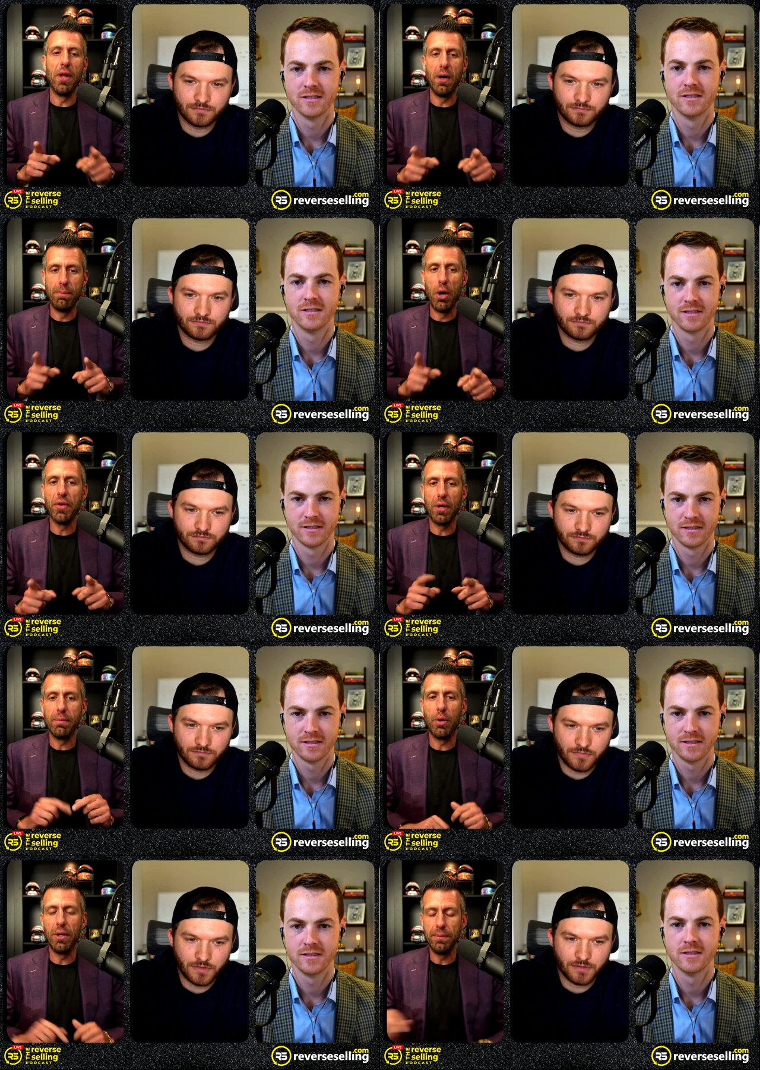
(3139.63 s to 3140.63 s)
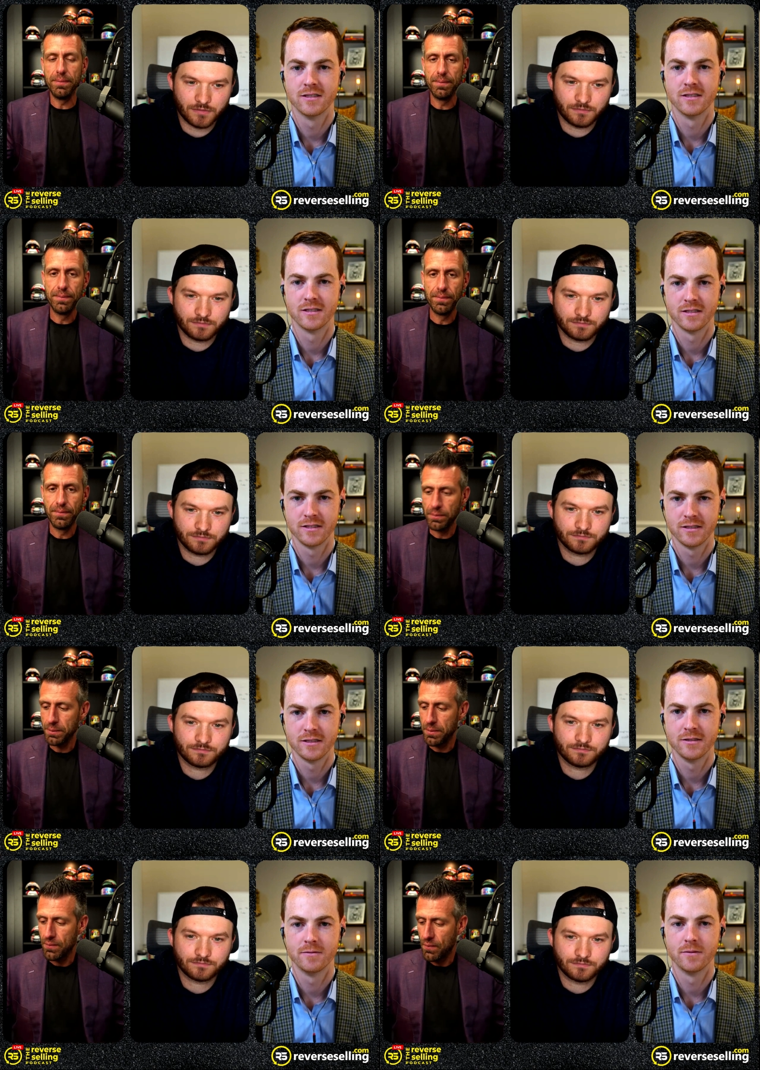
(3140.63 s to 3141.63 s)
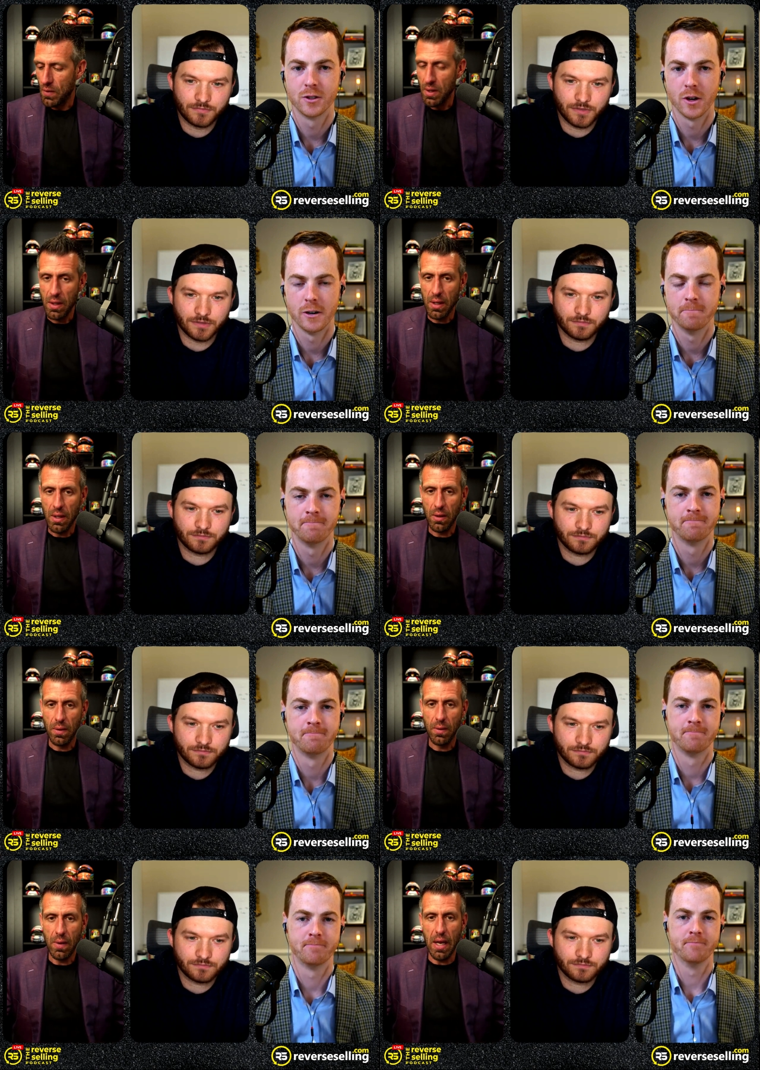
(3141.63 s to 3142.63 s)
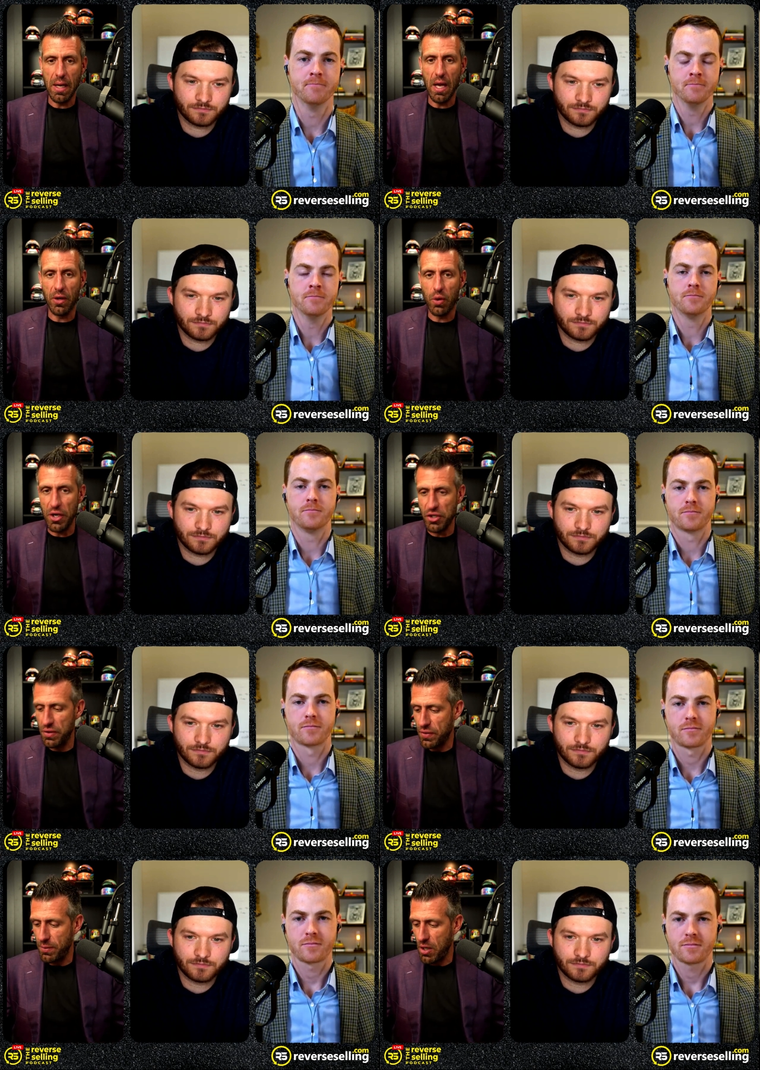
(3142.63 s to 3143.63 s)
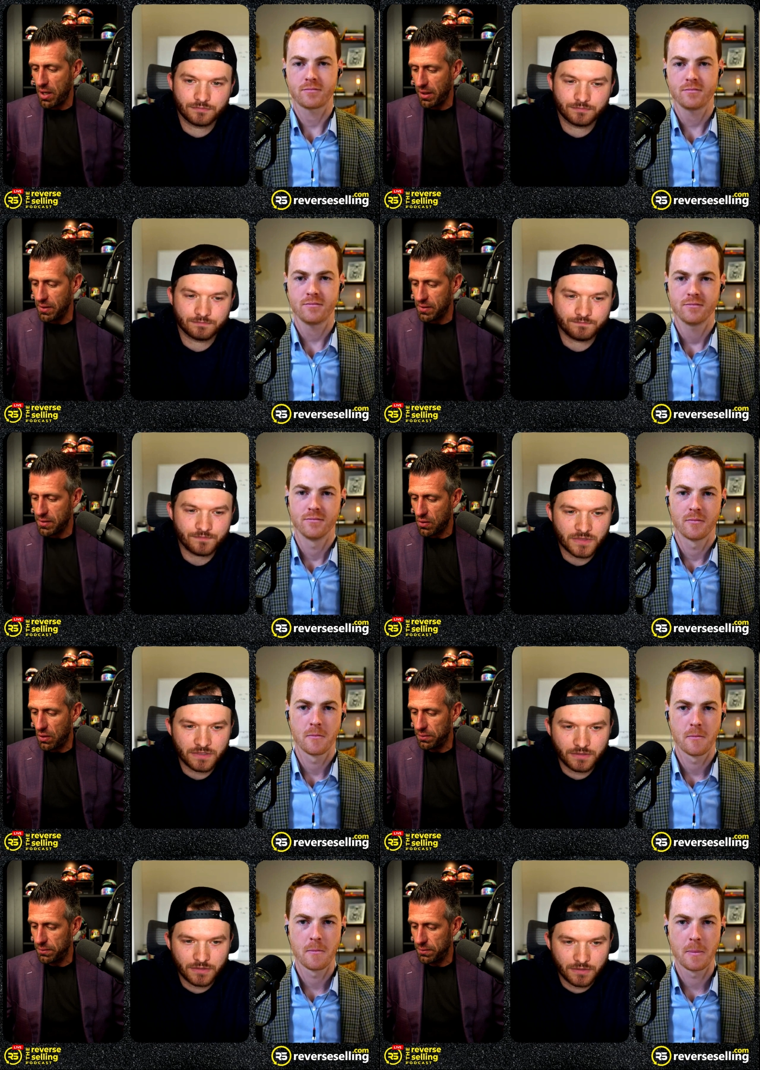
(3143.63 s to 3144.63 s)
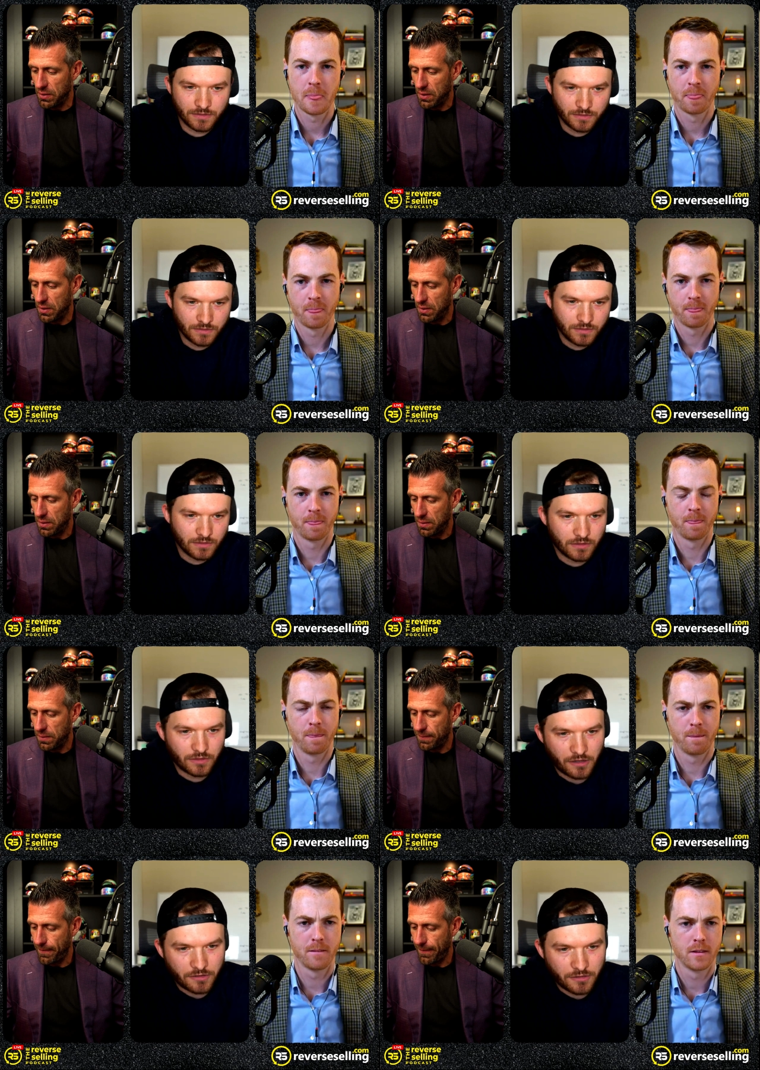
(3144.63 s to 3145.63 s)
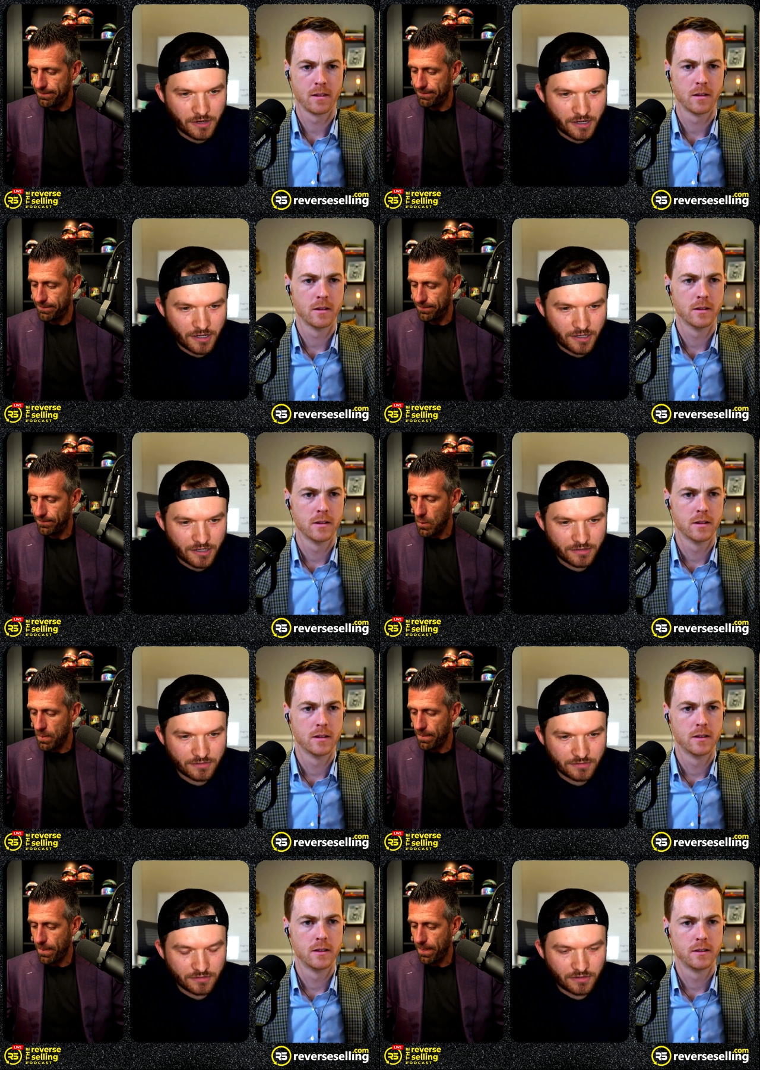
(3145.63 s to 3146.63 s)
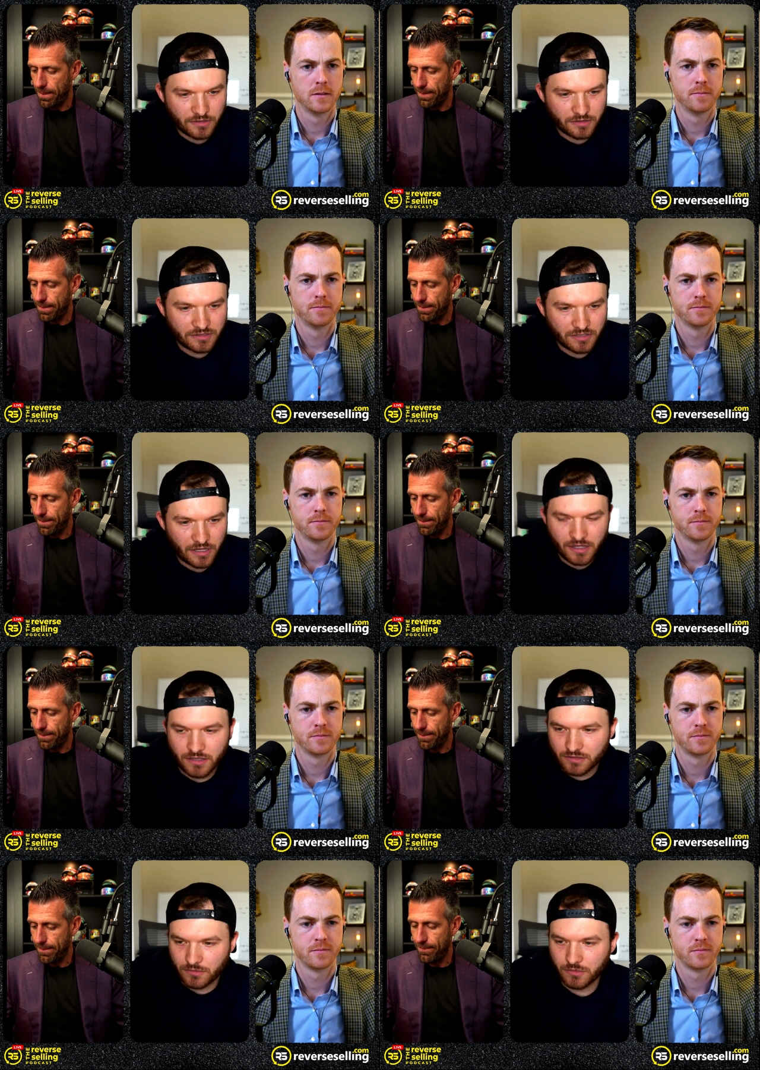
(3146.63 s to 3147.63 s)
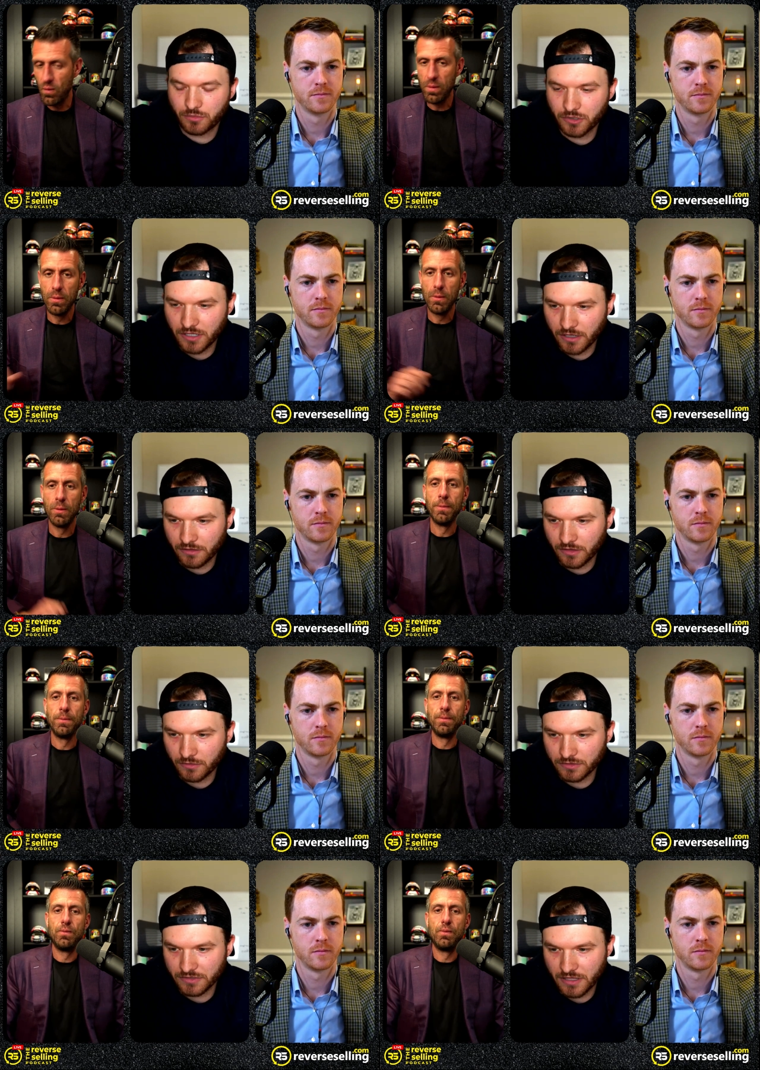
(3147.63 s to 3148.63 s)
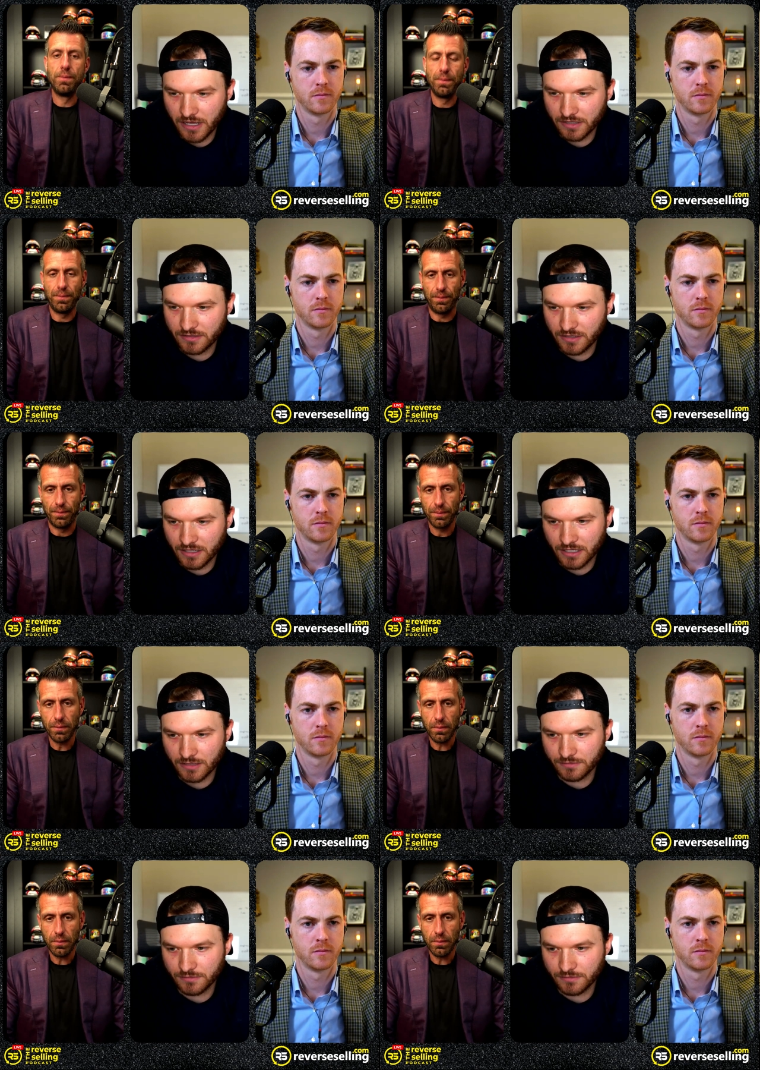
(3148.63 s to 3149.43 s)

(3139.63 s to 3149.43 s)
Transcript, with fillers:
Speaker 1: though. Both are important. Yeah. Any other questions from the audience, Colton?
Speaker 2: Another uh, good saying someone put down there was that uh,